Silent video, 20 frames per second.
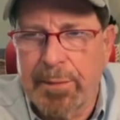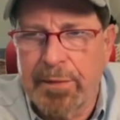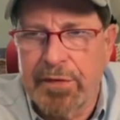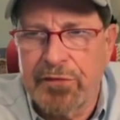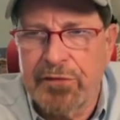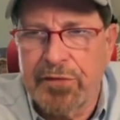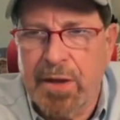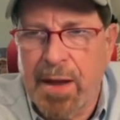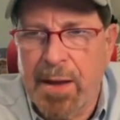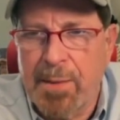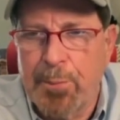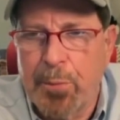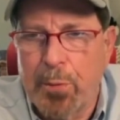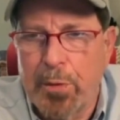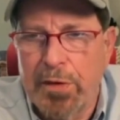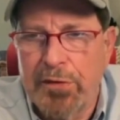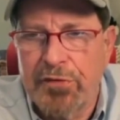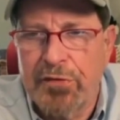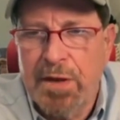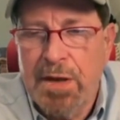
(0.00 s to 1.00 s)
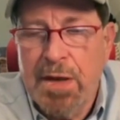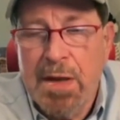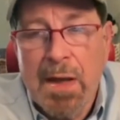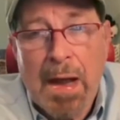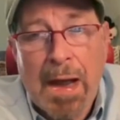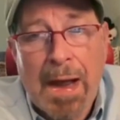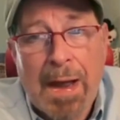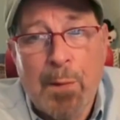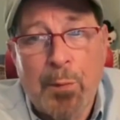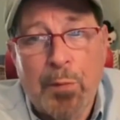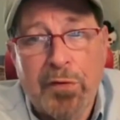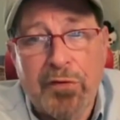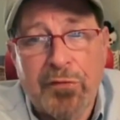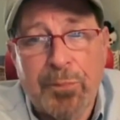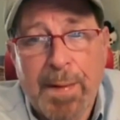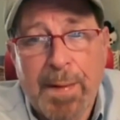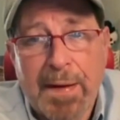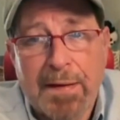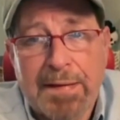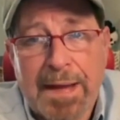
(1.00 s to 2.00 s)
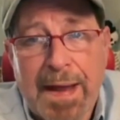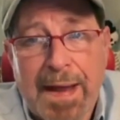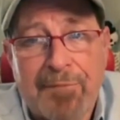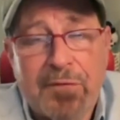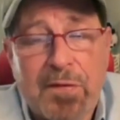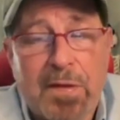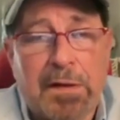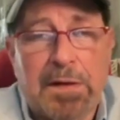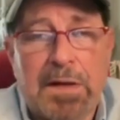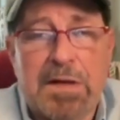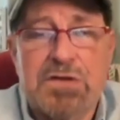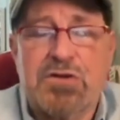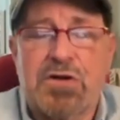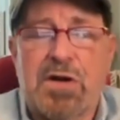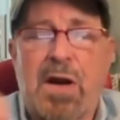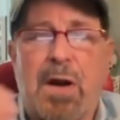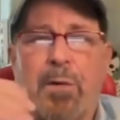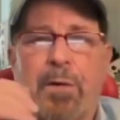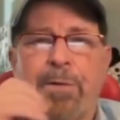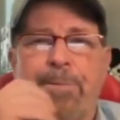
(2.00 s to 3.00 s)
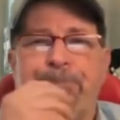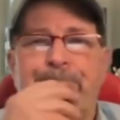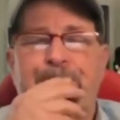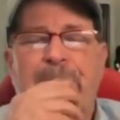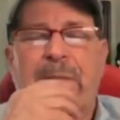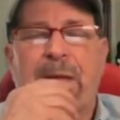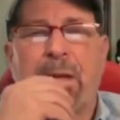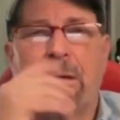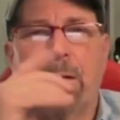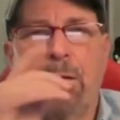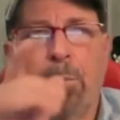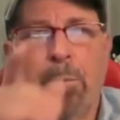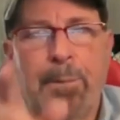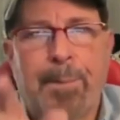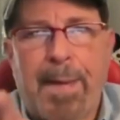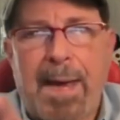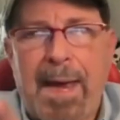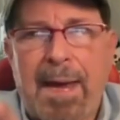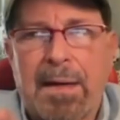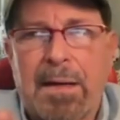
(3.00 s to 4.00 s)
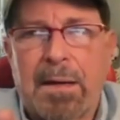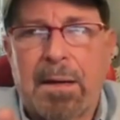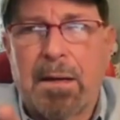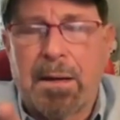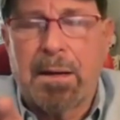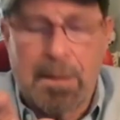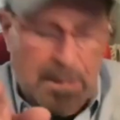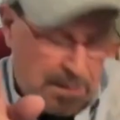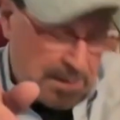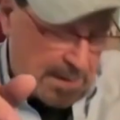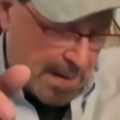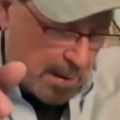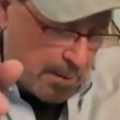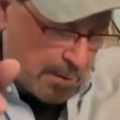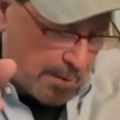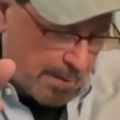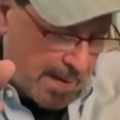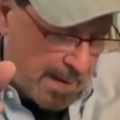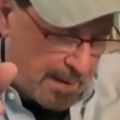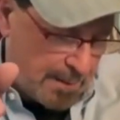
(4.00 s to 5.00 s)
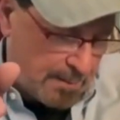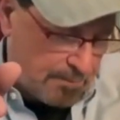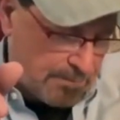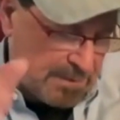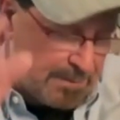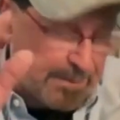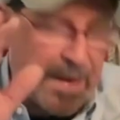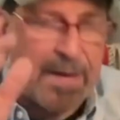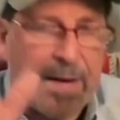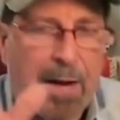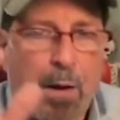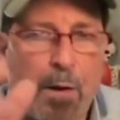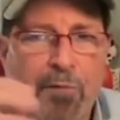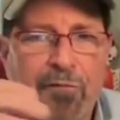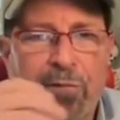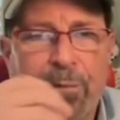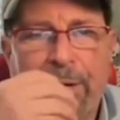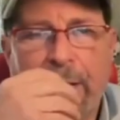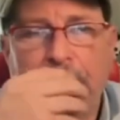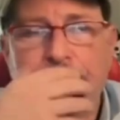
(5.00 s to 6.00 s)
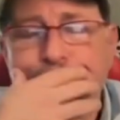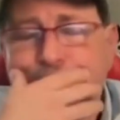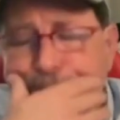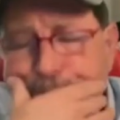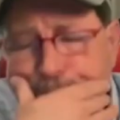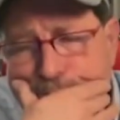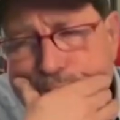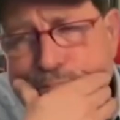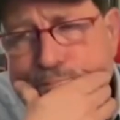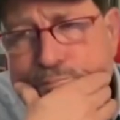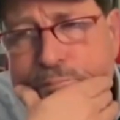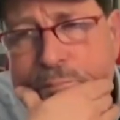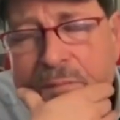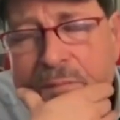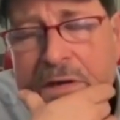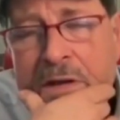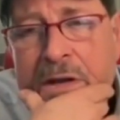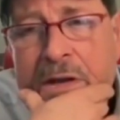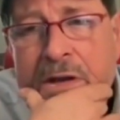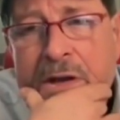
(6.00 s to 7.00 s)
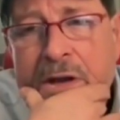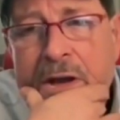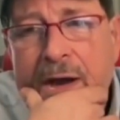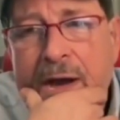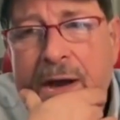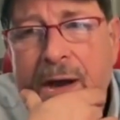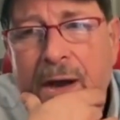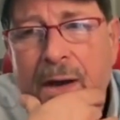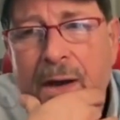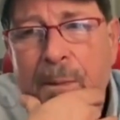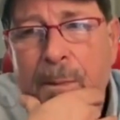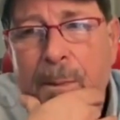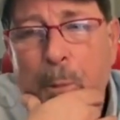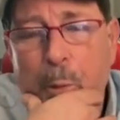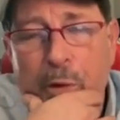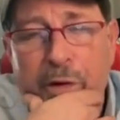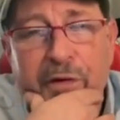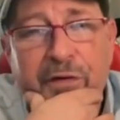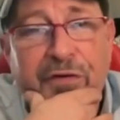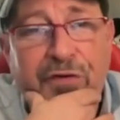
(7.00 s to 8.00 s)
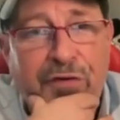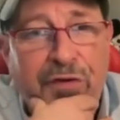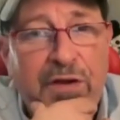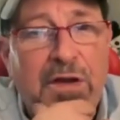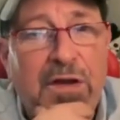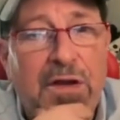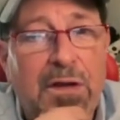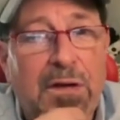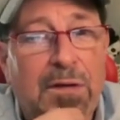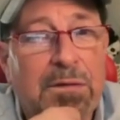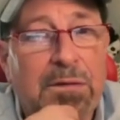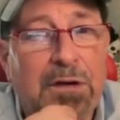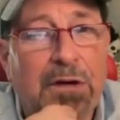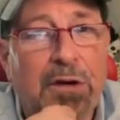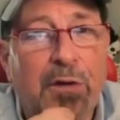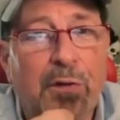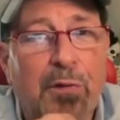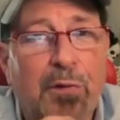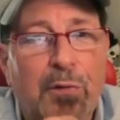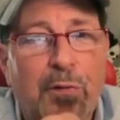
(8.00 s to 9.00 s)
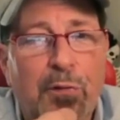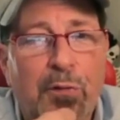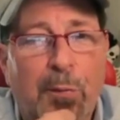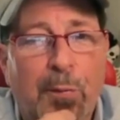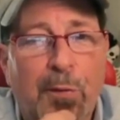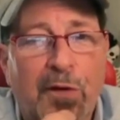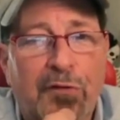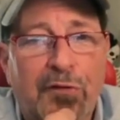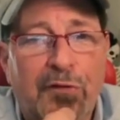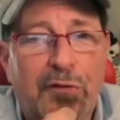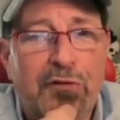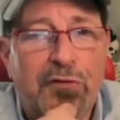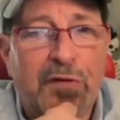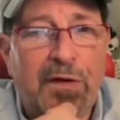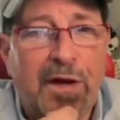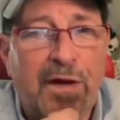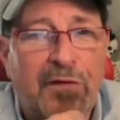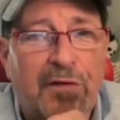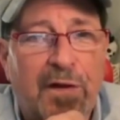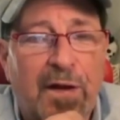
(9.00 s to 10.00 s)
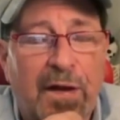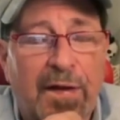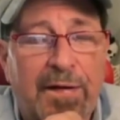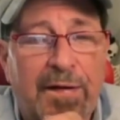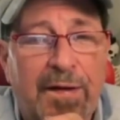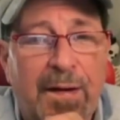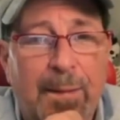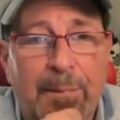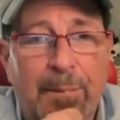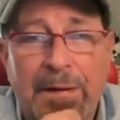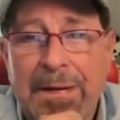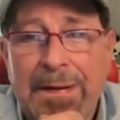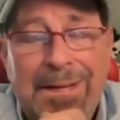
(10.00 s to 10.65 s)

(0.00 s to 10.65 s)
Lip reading: of these high points. I would expect after the lunch hour, they'll be back now at about an hour from now. We're going to see, who the prosecution has lined up.